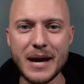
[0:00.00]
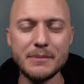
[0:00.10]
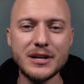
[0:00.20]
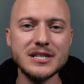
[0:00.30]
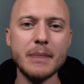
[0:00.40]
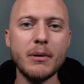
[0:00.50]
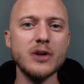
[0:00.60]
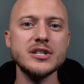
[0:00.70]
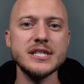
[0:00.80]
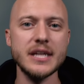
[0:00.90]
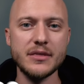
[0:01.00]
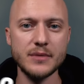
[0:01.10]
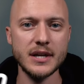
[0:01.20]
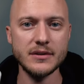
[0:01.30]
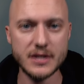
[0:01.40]
because I purchased at
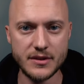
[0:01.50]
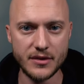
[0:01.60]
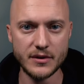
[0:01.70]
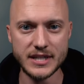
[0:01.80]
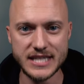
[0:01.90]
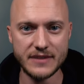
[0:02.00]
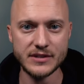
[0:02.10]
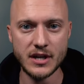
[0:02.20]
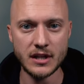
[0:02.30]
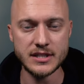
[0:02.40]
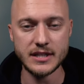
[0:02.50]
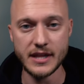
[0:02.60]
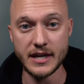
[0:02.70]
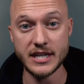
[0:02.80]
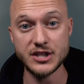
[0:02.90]
$337 and
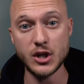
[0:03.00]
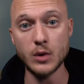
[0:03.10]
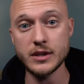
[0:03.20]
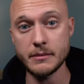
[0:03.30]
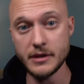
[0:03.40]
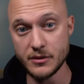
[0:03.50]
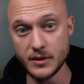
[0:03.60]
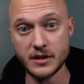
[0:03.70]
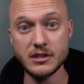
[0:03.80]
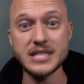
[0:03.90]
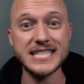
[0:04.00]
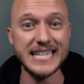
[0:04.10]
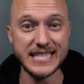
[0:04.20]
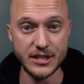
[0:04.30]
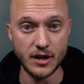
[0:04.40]
then I sold them at
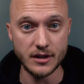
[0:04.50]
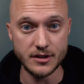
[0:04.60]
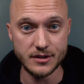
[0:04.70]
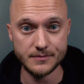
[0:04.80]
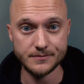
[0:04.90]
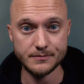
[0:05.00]
$360.